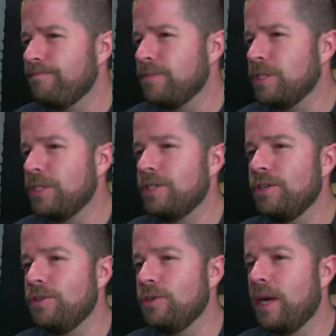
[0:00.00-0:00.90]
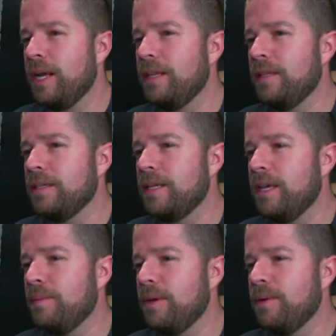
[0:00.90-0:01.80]
Just dragging this game
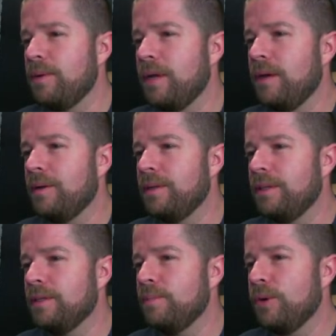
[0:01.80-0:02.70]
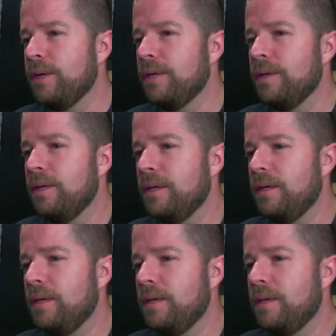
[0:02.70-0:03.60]
out now at this point.
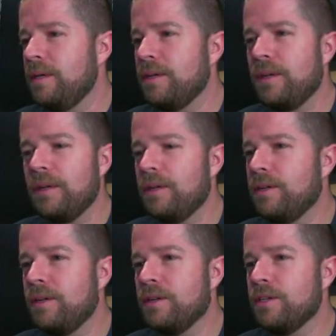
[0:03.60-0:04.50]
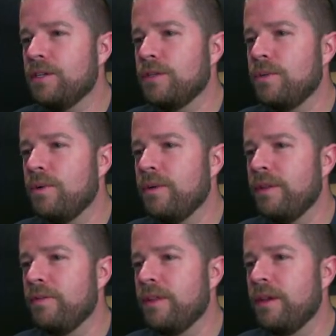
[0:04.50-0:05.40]
Could have just swung with
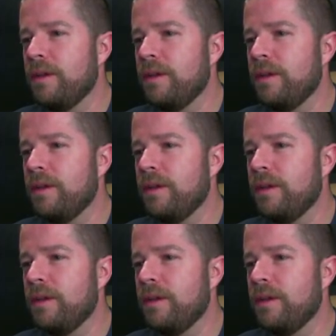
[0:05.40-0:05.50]
everything.